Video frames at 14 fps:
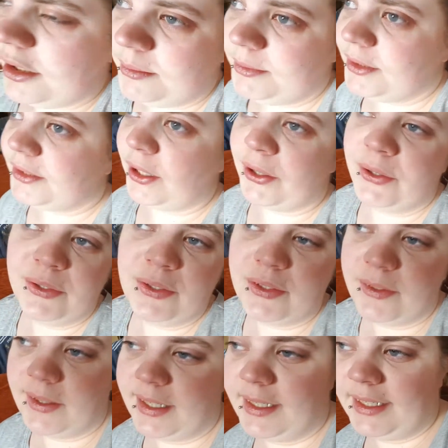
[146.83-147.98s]
I'm so
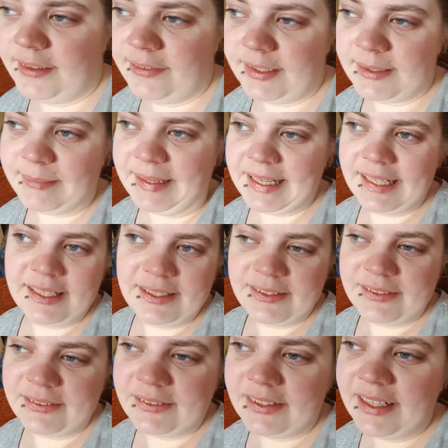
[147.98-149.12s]
sorry if that's making you
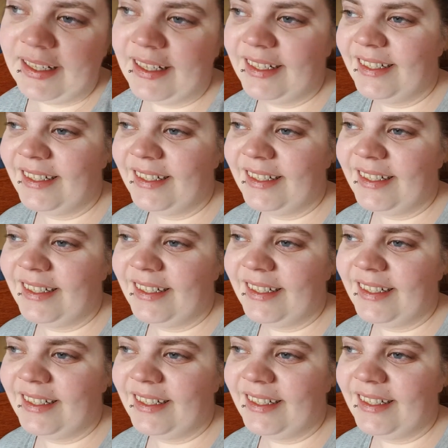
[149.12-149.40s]
yawn.